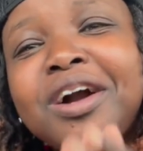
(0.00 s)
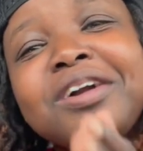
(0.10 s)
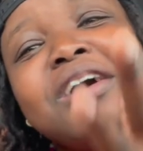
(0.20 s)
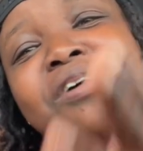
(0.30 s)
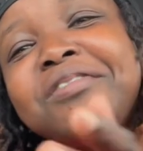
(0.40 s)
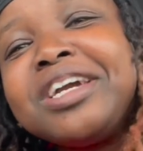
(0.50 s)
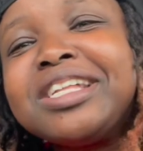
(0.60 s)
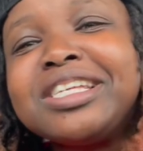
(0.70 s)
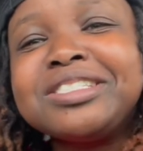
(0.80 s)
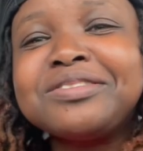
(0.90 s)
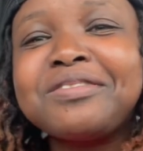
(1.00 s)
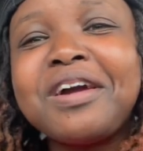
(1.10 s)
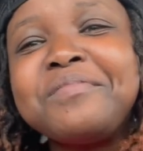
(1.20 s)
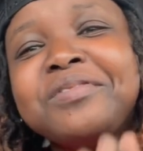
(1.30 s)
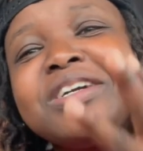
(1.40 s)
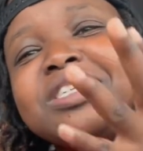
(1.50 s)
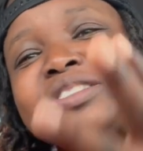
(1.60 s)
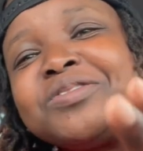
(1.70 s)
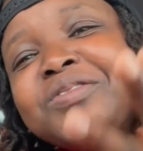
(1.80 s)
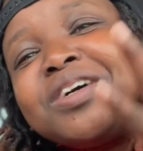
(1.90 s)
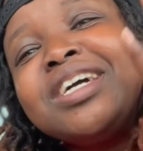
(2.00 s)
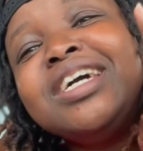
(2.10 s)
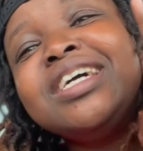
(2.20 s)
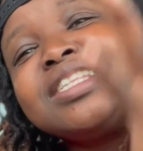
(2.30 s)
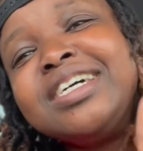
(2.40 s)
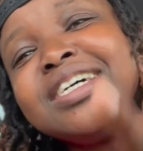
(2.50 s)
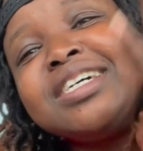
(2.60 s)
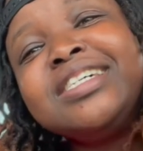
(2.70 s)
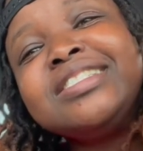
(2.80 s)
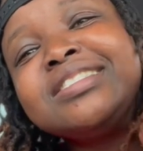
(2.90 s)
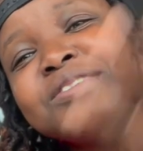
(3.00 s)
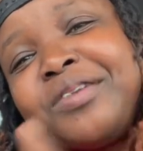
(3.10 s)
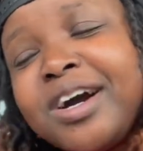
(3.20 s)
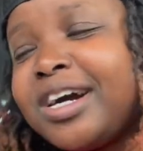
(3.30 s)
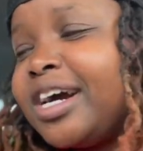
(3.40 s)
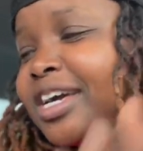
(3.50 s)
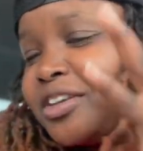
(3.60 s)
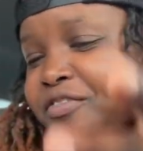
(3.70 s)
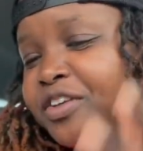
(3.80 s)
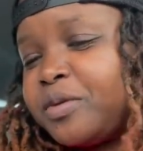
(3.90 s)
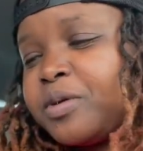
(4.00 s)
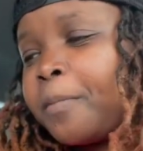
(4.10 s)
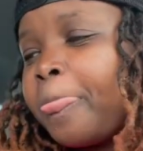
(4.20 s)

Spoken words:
Go ahead and hit that subscribe button and join the squad, you feel me?